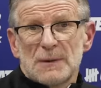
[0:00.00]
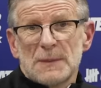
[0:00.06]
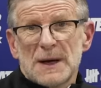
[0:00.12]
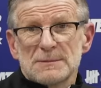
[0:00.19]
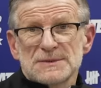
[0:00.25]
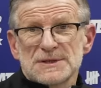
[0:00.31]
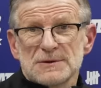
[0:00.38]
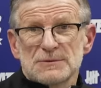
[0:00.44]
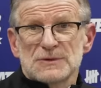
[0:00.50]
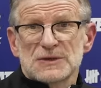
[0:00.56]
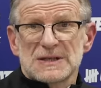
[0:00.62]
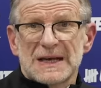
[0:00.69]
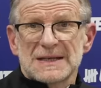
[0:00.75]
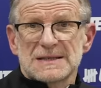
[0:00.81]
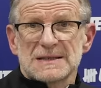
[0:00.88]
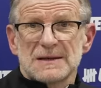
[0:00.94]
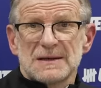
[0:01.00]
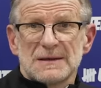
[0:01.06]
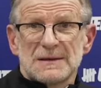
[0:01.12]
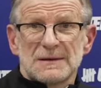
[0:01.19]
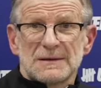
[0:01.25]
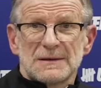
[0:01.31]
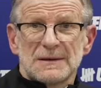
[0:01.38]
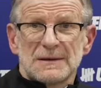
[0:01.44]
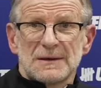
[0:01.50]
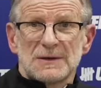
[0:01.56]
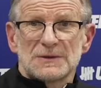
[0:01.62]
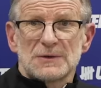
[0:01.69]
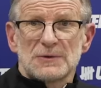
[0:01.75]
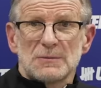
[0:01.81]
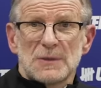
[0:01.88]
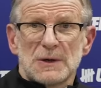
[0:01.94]
up till Saturday and I'll
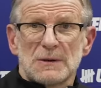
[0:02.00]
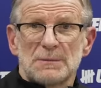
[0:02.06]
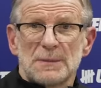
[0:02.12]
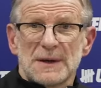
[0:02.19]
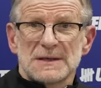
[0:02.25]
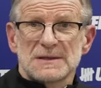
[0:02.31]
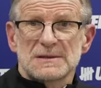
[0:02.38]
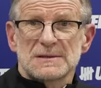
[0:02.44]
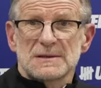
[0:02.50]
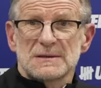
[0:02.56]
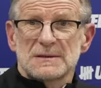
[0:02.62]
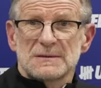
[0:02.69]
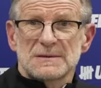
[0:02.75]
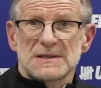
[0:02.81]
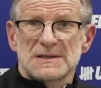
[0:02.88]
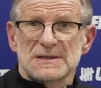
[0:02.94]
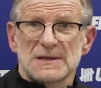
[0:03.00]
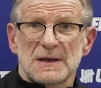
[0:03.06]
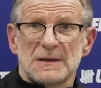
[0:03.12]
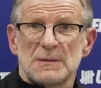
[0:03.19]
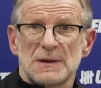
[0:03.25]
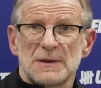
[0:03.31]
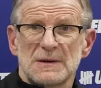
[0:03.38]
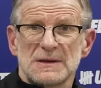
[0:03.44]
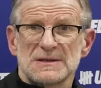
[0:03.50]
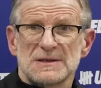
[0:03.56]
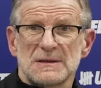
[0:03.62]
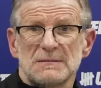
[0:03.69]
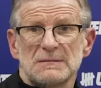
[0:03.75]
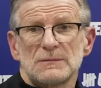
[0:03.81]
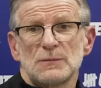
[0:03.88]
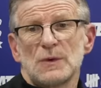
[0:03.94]
do my best to stabilise
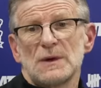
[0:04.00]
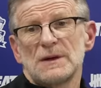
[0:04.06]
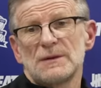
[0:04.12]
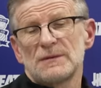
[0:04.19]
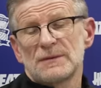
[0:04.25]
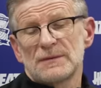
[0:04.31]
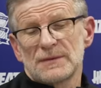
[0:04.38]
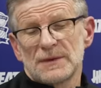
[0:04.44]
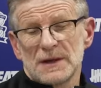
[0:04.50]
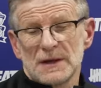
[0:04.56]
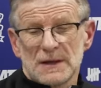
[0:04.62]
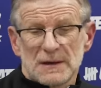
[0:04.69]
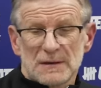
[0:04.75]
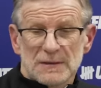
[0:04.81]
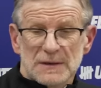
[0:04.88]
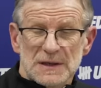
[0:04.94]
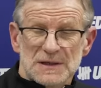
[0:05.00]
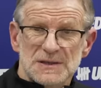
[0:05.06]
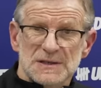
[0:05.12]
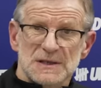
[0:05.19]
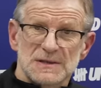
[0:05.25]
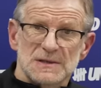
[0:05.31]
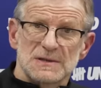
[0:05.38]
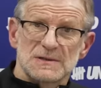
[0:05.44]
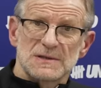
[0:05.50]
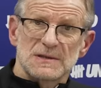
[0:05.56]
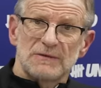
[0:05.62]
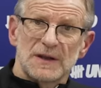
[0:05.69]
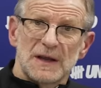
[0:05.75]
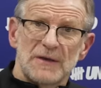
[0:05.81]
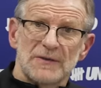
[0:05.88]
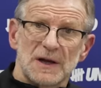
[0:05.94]
it with the assistance
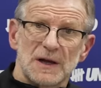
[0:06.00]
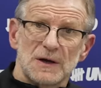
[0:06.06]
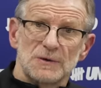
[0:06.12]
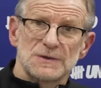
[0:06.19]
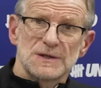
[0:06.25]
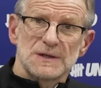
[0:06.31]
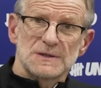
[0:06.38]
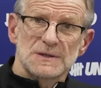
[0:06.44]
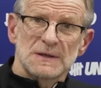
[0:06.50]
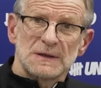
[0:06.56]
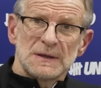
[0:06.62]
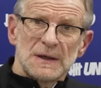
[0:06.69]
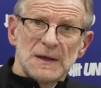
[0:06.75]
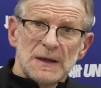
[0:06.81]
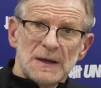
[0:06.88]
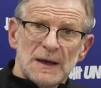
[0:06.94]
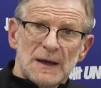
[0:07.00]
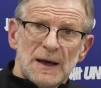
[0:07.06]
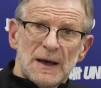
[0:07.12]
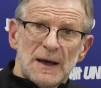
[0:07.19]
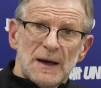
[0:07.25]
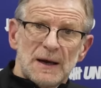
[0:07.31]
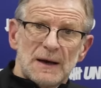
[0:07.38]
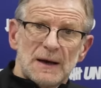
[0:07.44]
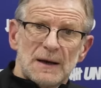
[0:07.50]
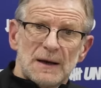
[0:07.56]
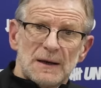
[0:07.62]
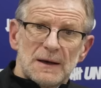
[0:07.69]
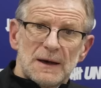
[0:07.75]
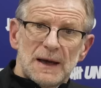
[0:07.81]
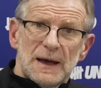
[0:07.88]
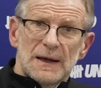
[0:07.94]
of the other coaches,
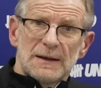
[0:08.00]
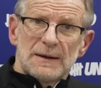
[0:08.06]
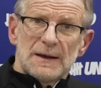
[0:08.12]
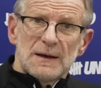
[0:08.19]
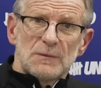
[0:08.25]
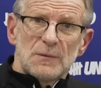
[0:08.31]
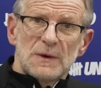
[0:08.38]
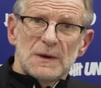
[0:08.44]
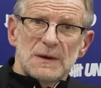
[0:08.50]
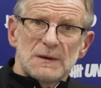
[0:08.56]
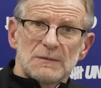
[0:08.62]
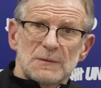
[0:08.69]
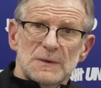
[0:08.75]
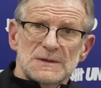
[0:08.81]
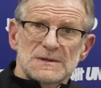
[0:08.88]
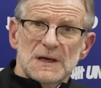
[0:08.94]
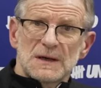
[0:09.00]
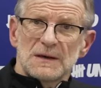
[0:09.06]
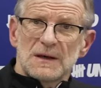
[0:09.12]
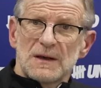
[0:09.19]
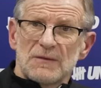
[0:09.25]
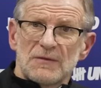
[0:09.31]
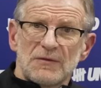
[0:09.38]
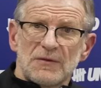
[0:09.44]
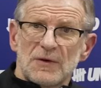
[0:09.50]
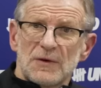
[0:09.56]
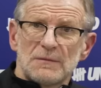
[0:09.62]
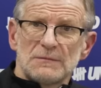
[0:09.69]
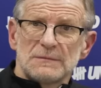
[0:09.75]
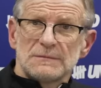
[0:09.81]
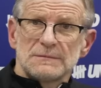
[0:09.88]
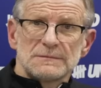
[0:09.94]
and then we'll take it
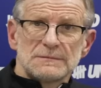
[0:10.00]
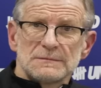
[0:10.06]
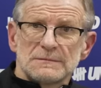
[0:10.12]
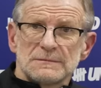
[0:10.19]
from